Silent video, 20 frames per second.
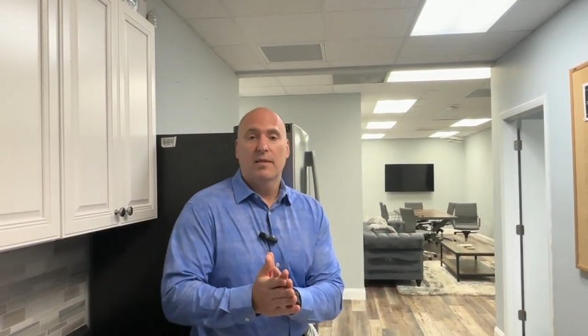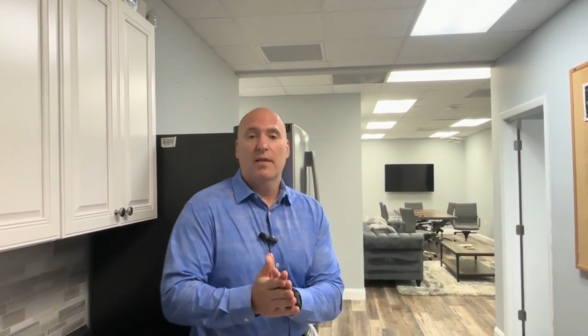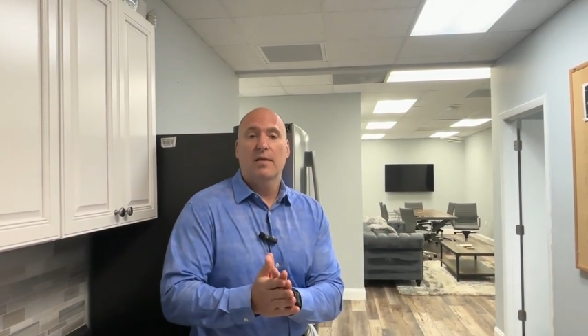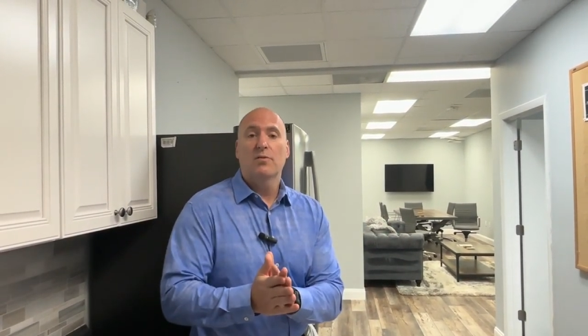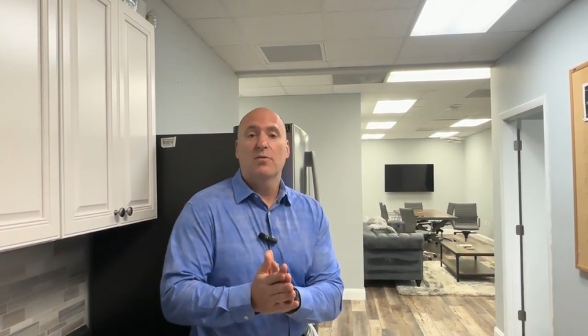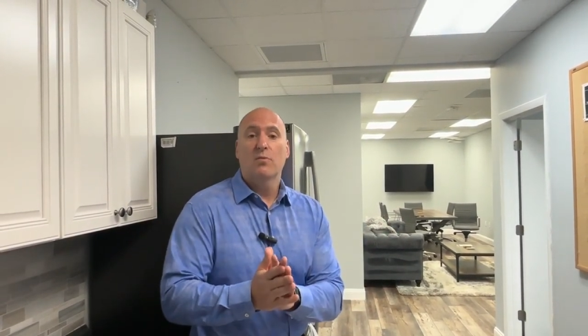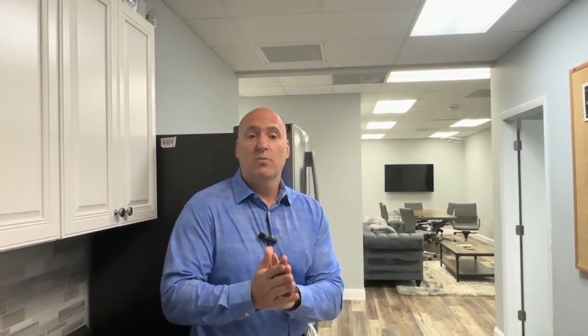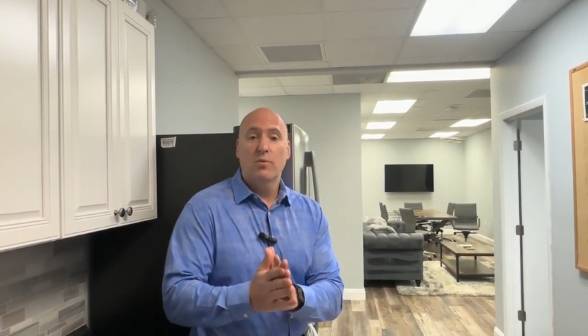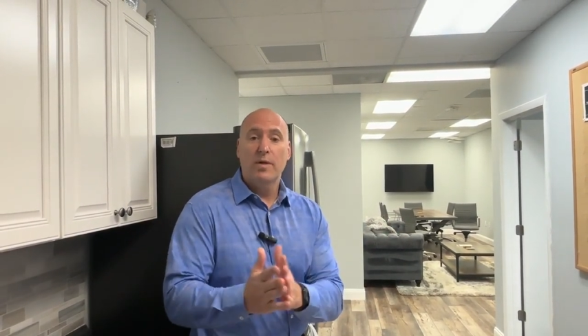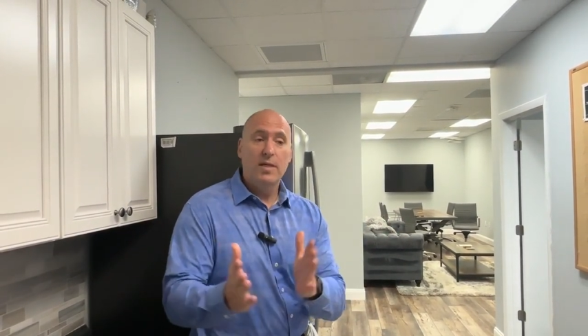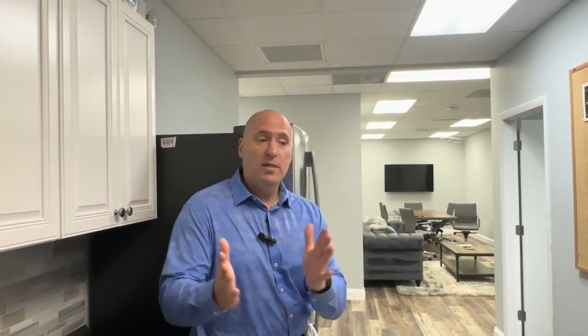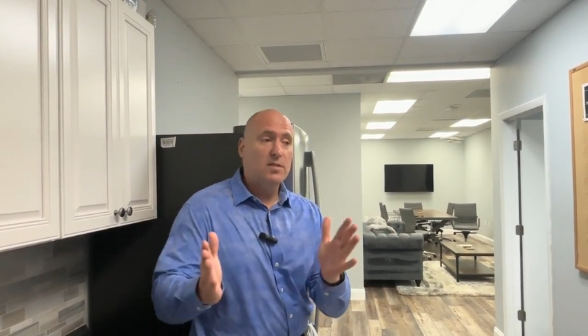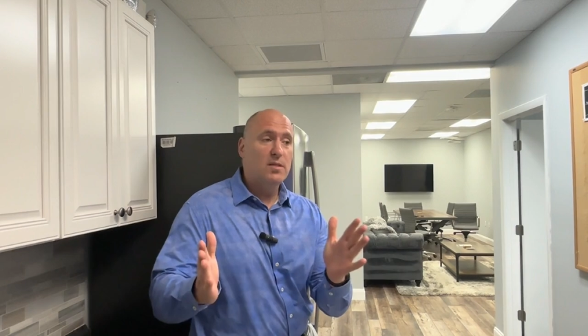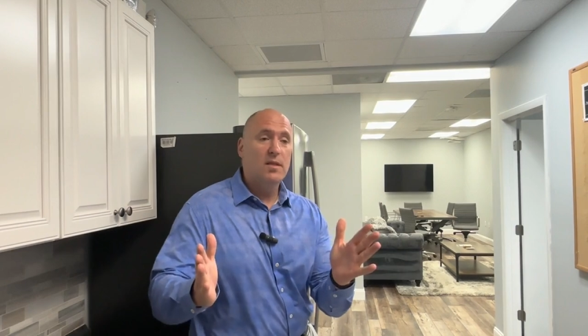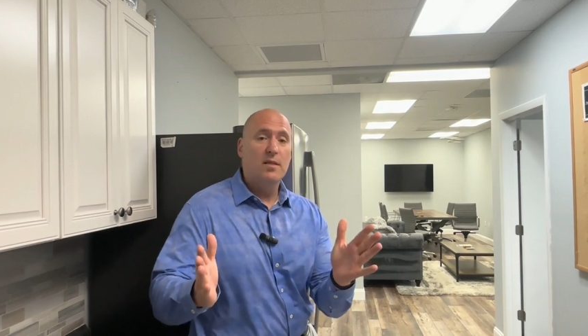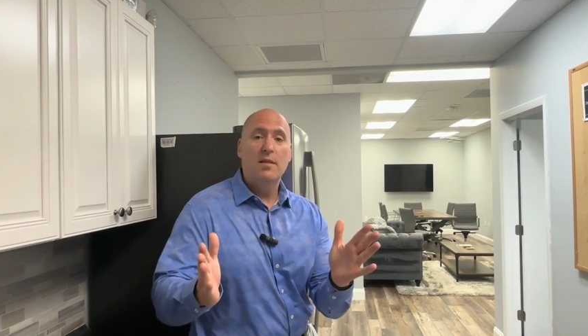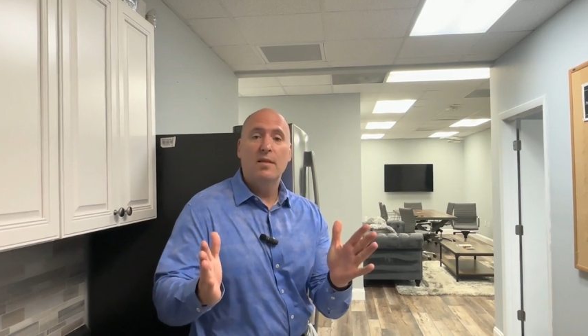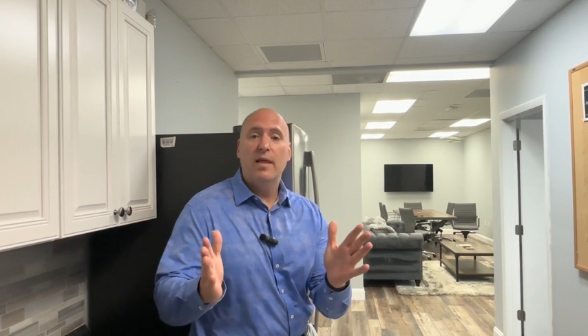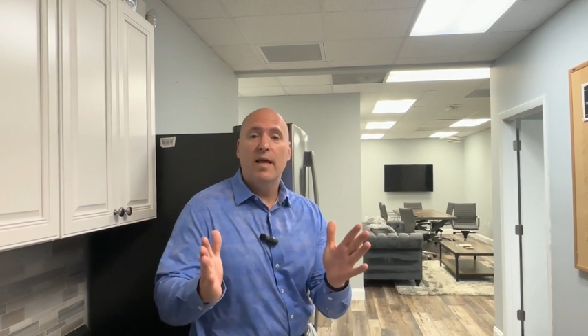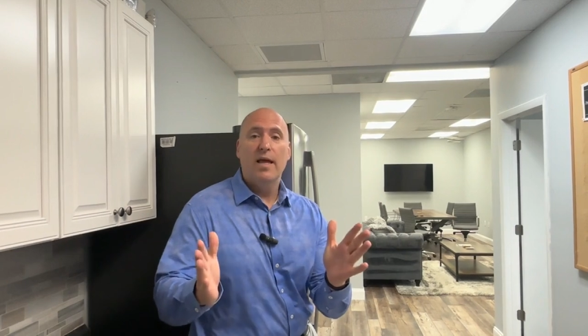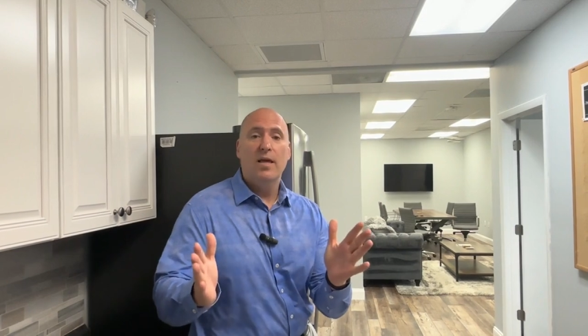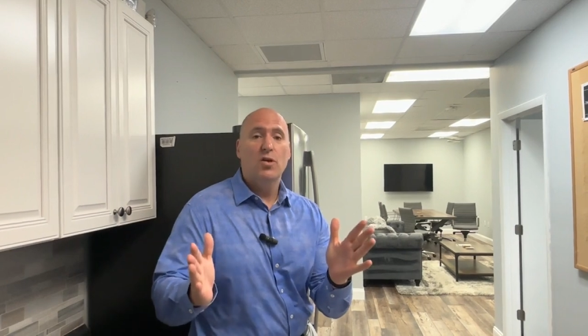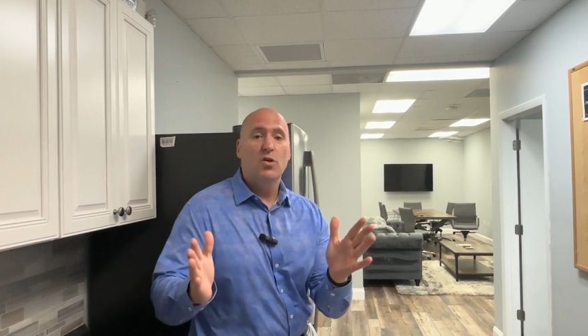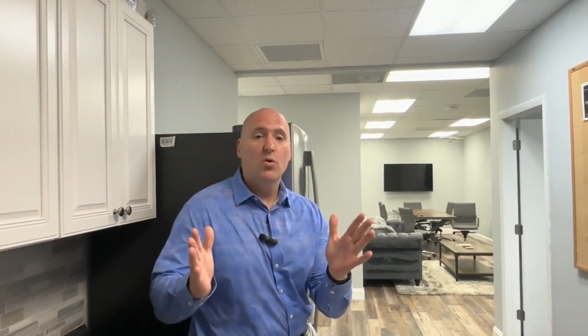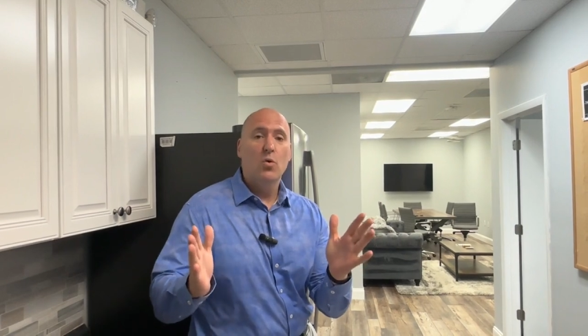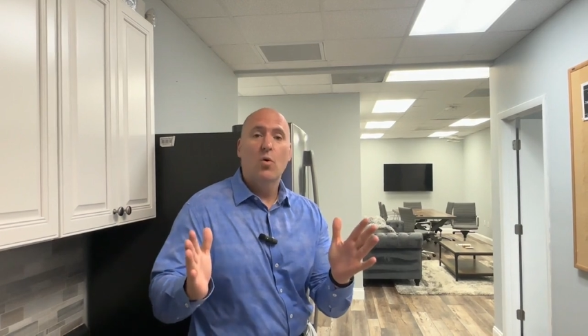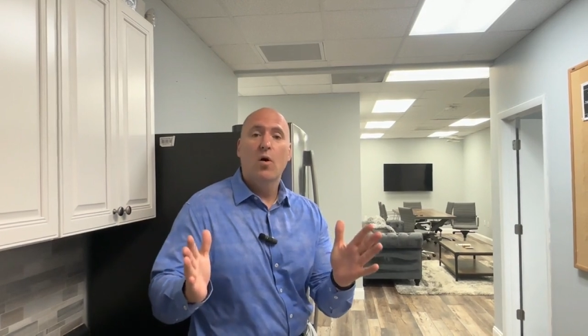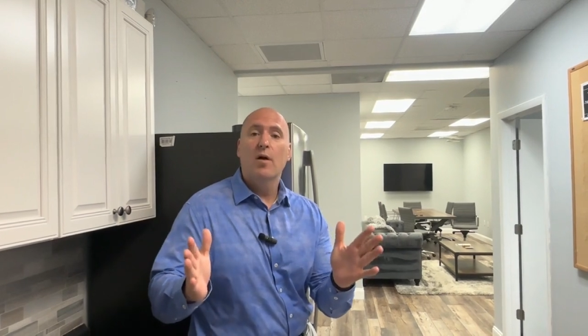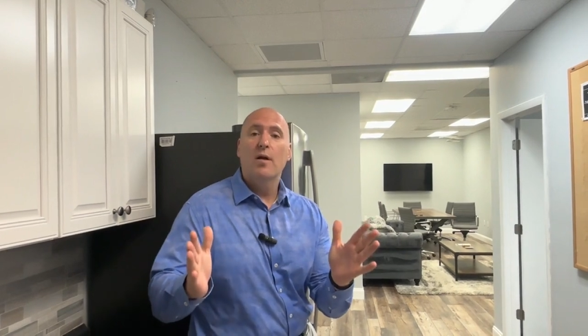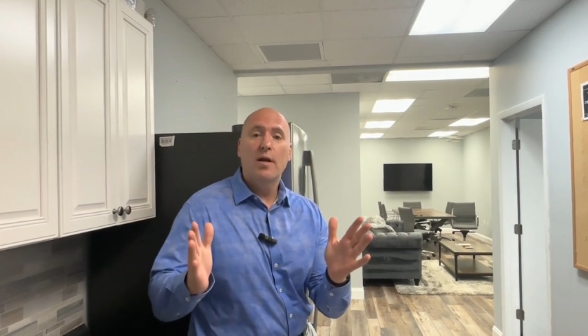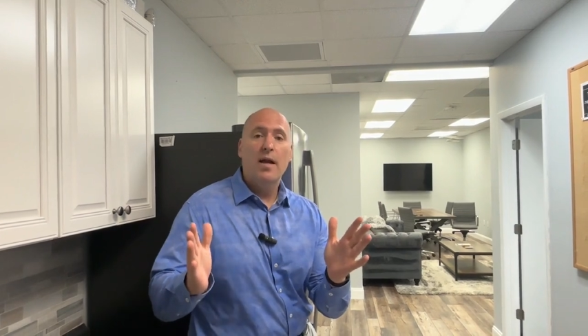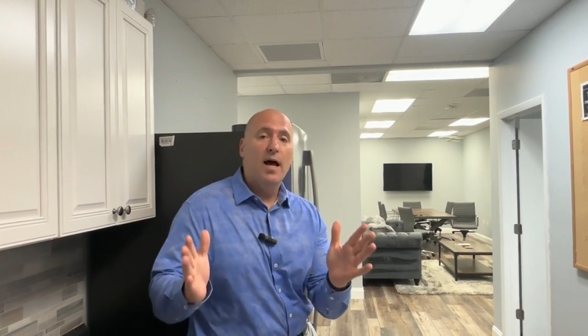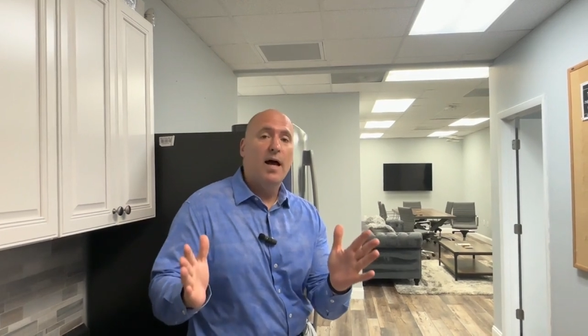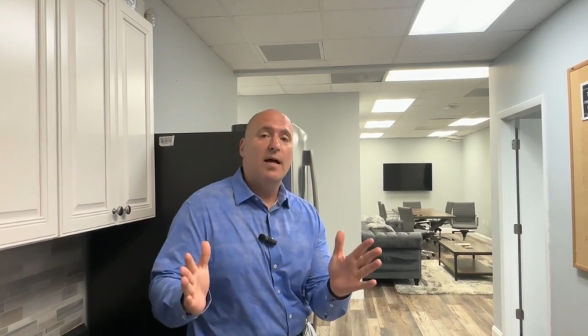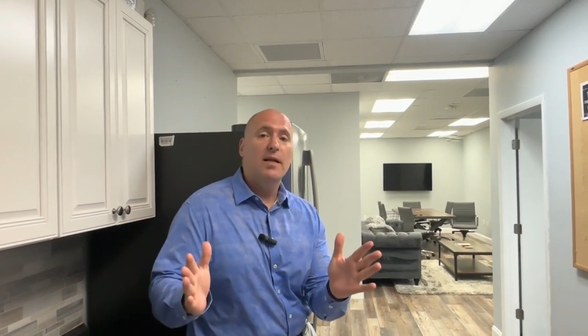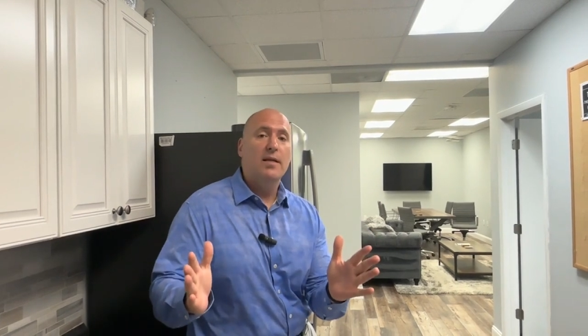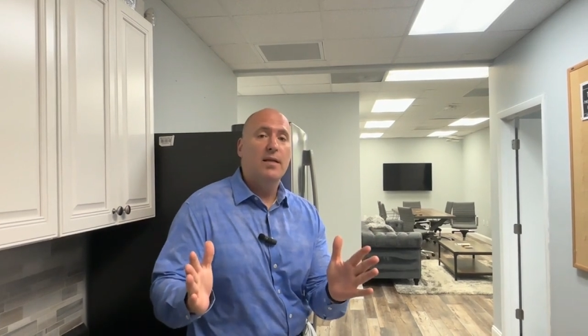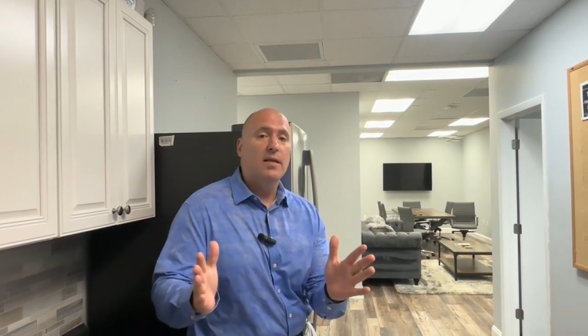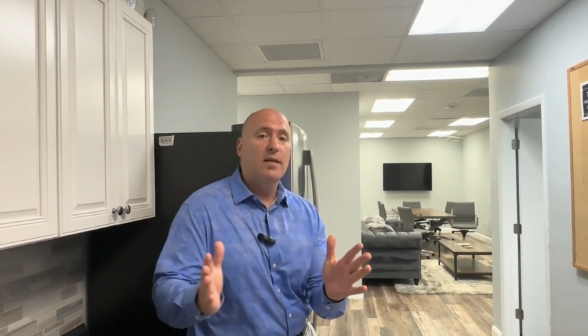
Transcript: that the reason that you are not